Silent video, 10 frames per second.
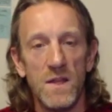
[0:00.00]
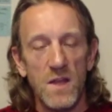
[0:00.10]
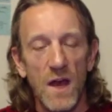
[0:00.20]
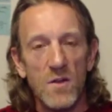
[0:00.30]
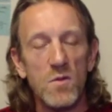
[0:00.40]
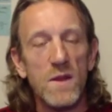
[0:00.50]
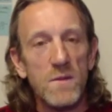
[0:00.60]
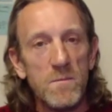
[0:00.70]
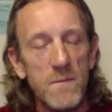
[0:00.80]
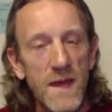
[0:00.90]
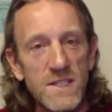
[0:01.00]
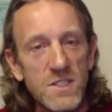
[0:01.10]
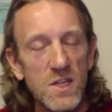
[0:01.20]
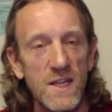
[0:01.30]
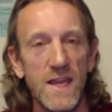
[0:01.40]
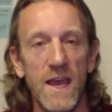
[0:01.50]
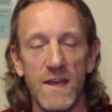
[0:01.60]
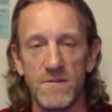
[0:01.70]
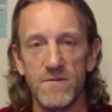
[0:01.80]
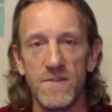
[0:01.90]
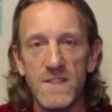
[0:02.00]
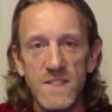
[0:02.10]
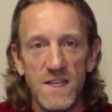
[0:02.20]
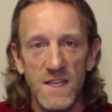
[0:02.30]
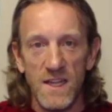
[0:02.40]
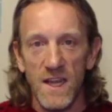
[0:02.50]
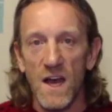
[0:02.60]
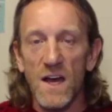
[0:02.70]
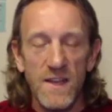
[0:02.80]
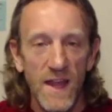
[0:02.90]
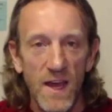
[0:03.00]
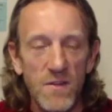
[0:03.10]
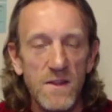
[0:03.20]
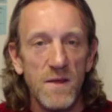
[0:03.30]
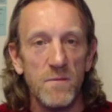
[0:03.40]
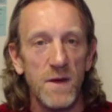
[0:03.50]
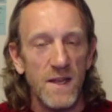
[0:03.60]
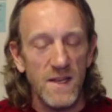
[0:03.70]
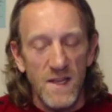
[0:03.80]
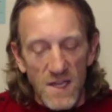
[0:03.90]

not only mentally and physically unhealthy, but,